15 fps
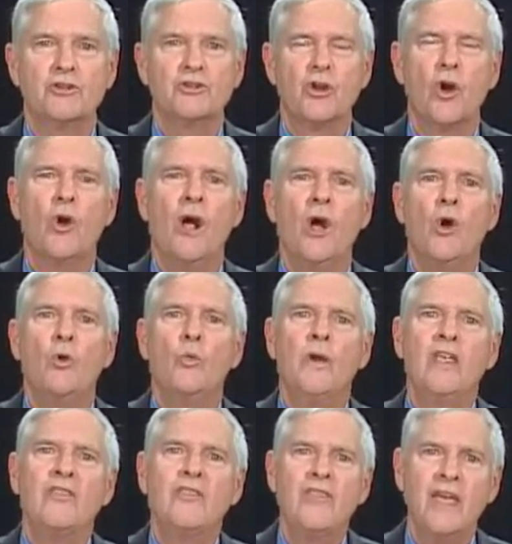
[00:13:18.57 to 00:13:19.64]
So
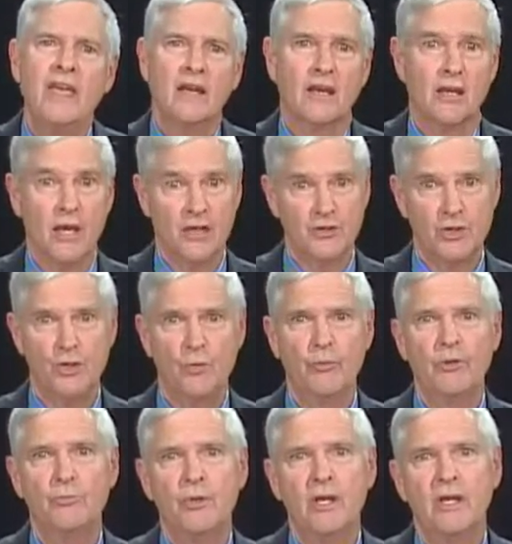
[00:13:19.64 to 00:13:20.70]
we think as
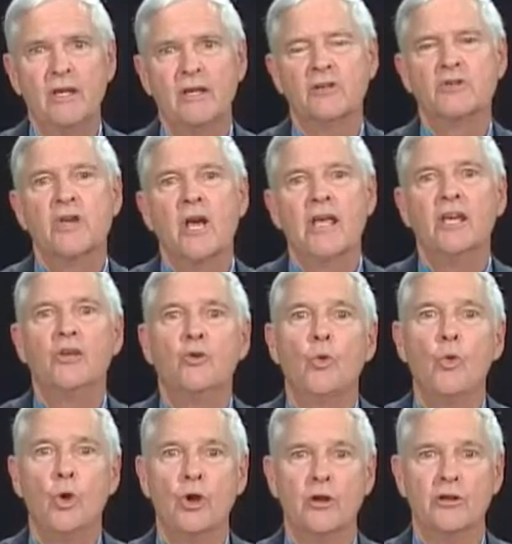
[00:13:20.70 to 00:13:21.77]
human beings
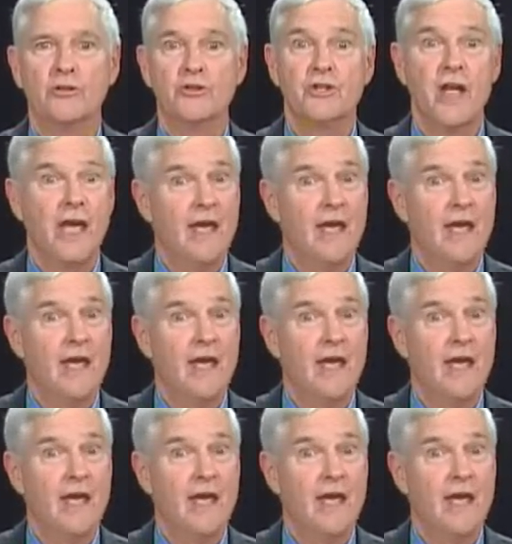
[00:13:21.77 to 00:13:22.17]
in words.